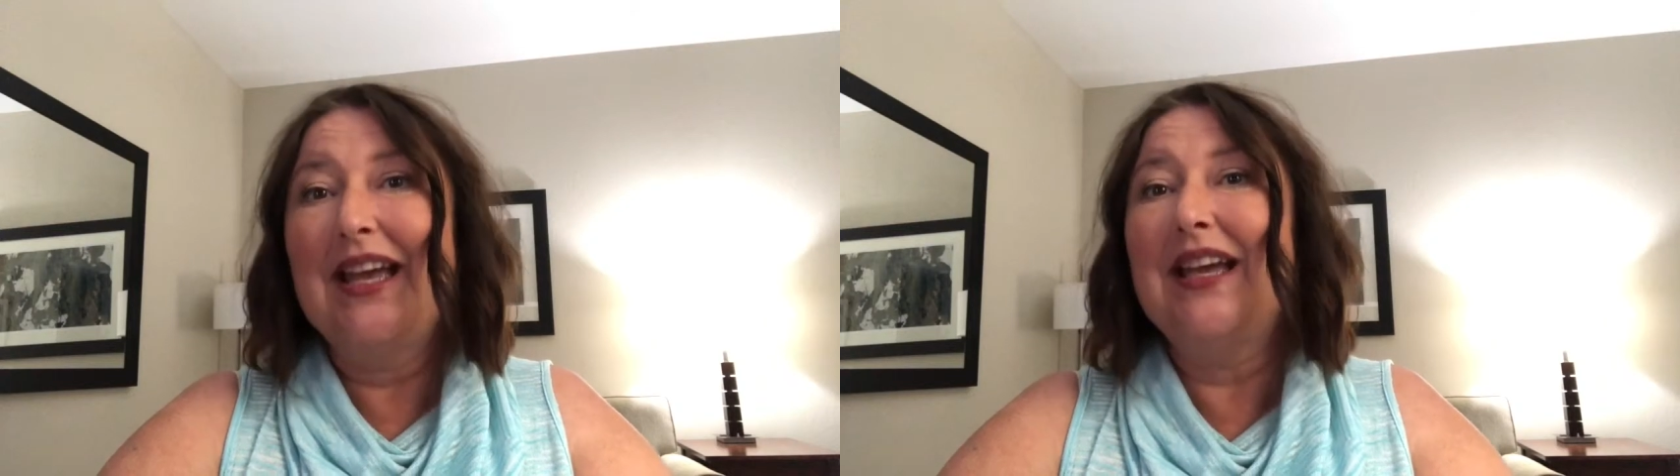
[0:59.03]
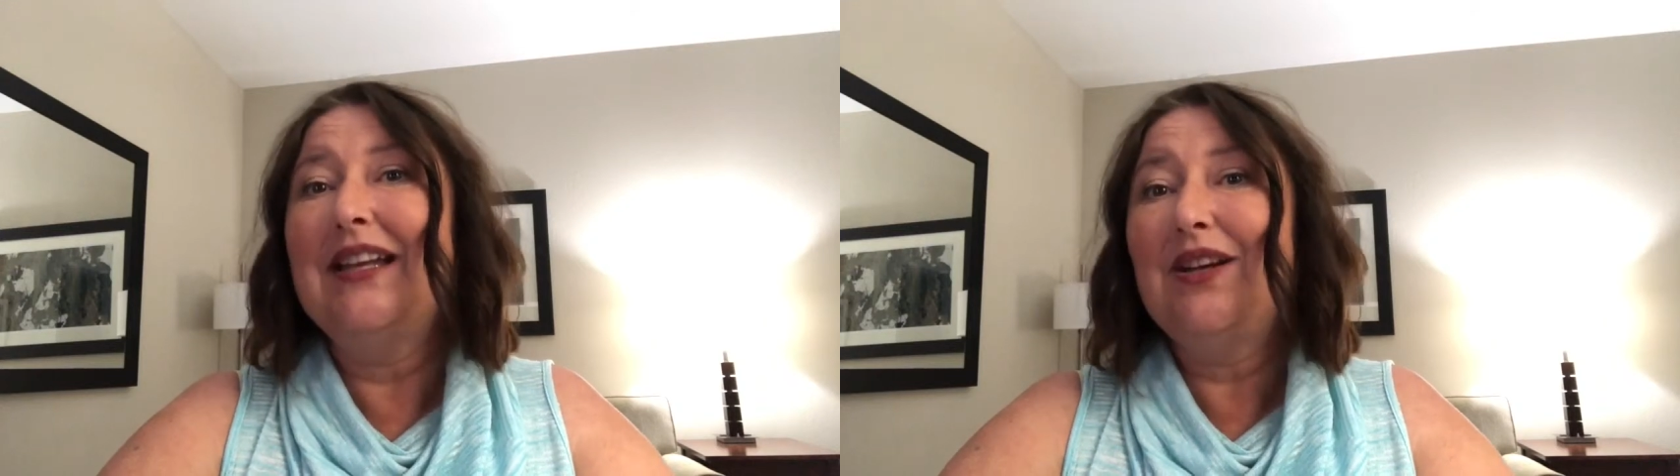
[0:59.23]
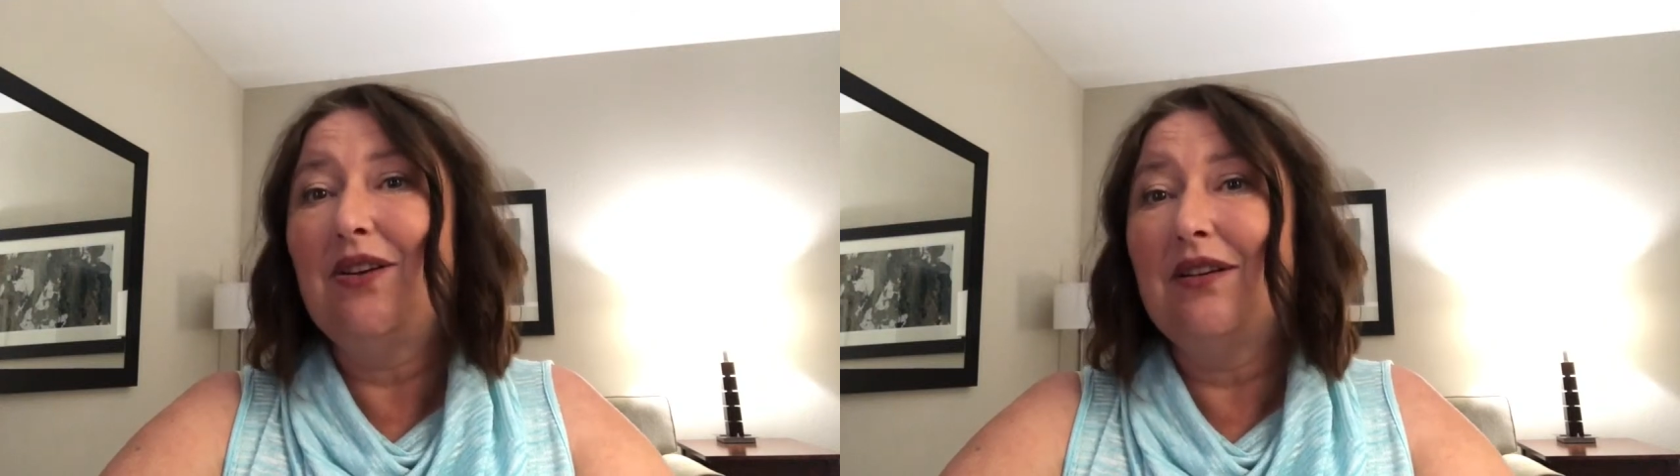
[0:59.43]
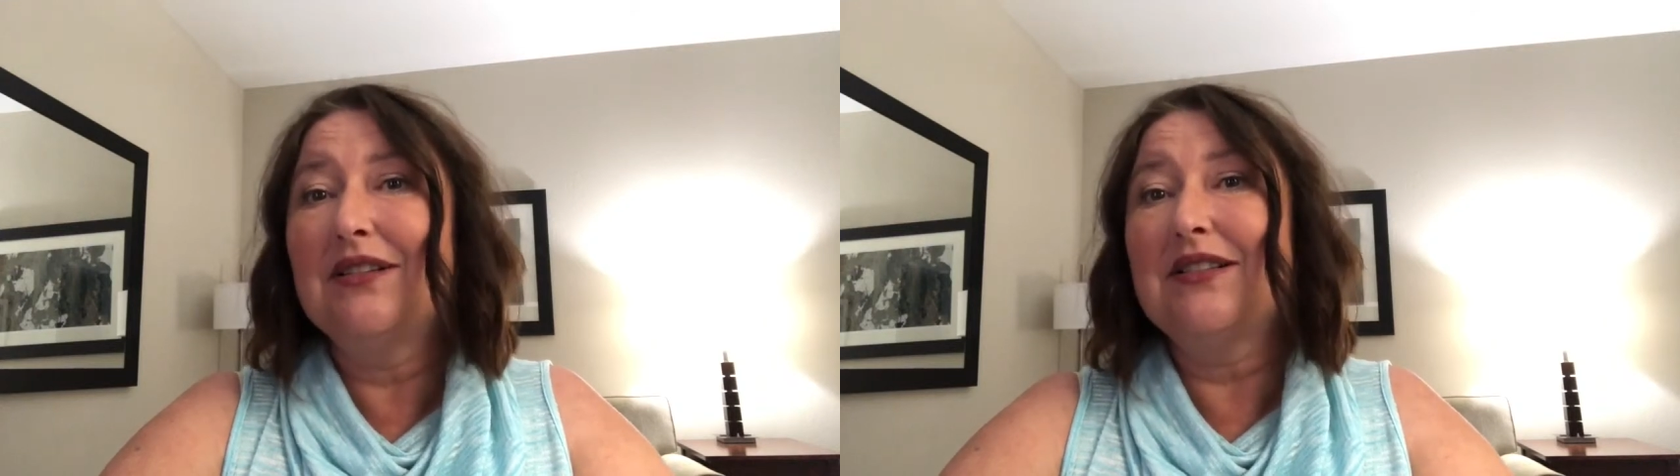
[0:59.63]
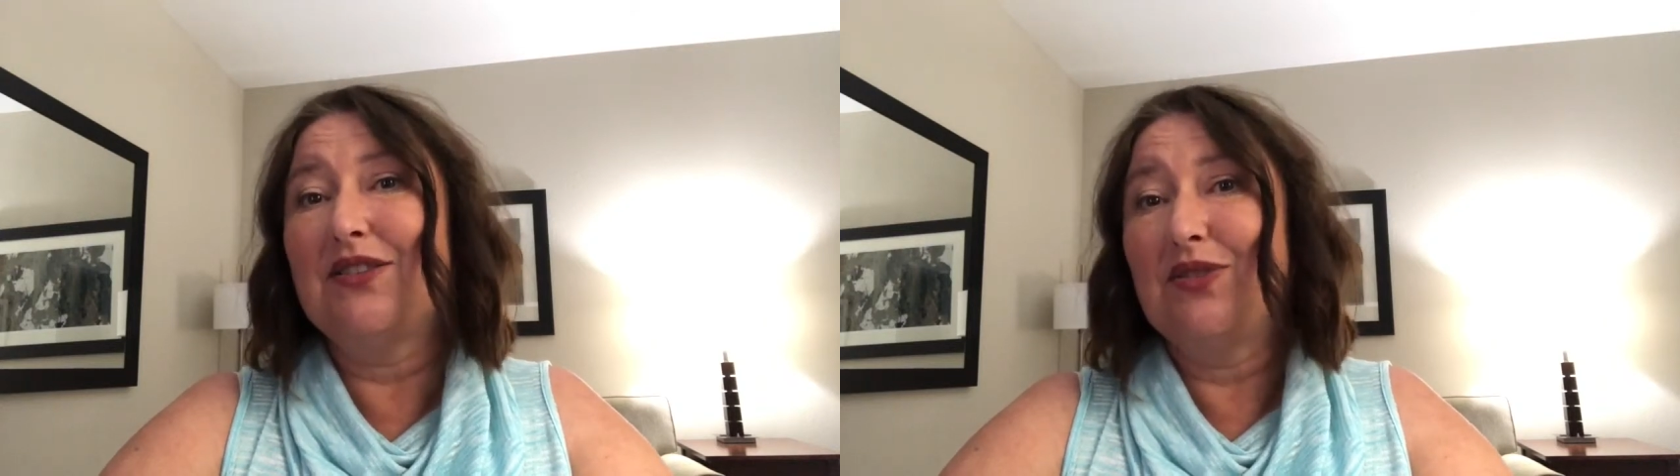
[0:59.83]
Any
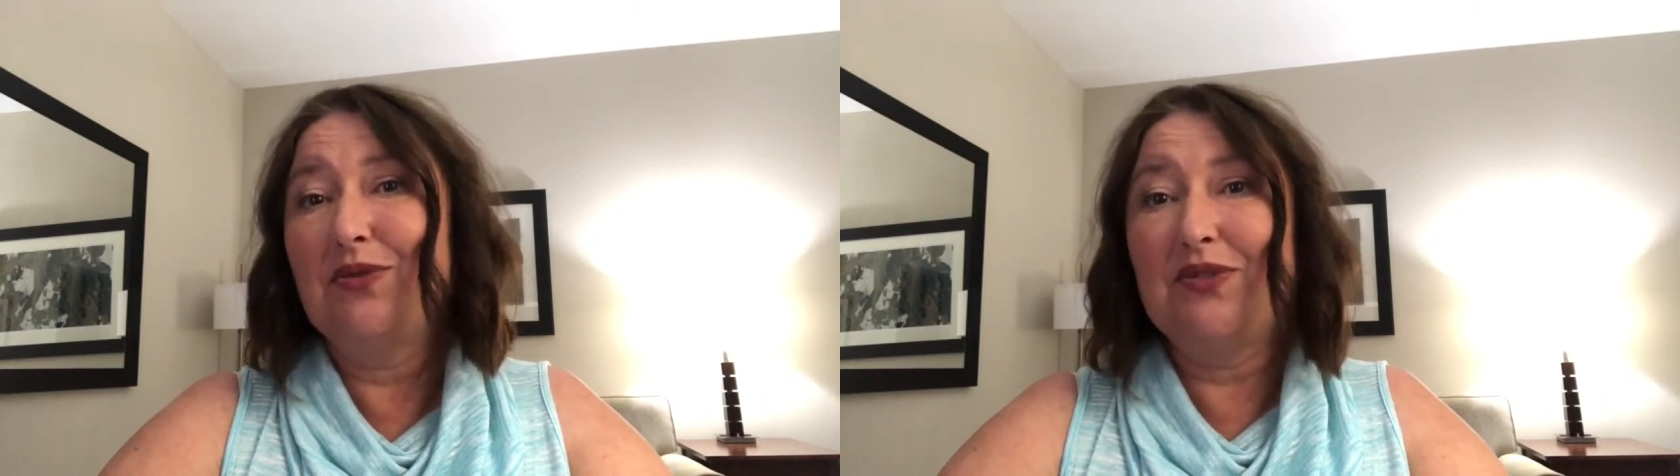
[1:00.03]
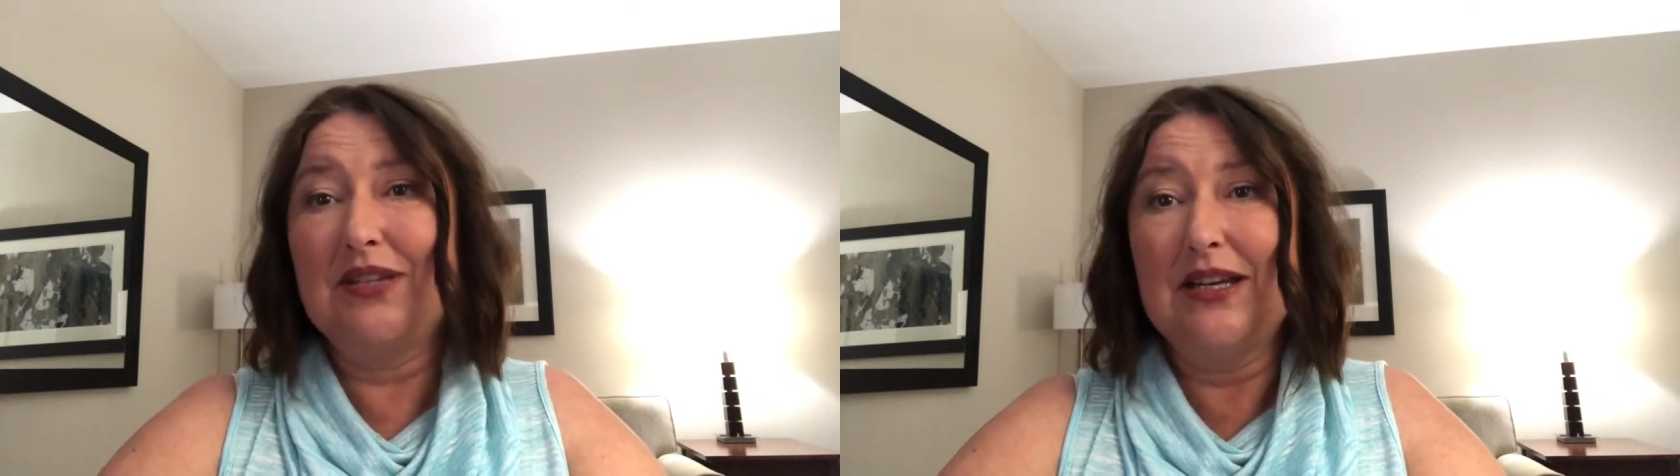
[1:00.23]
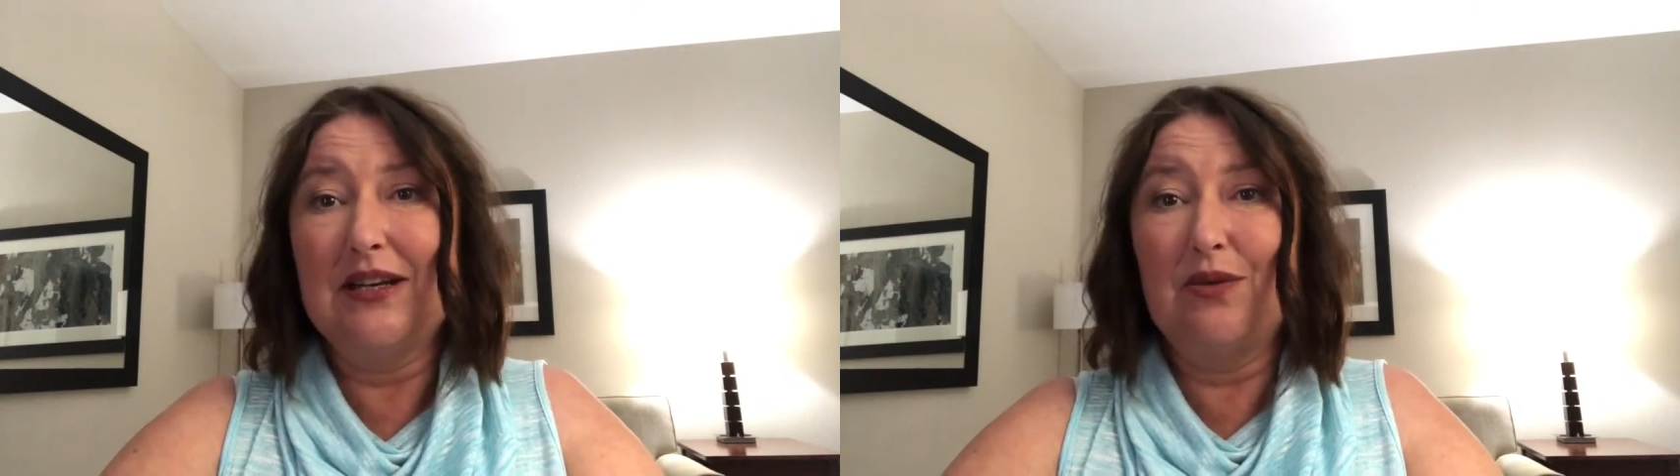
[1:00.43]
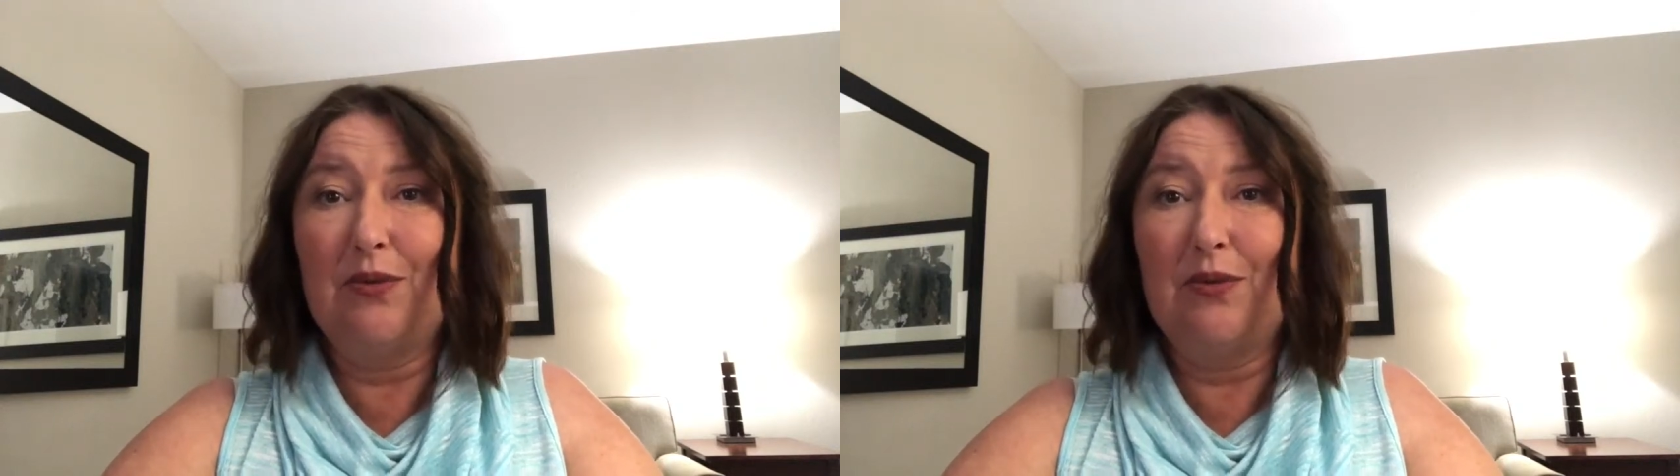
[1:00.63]
costs associated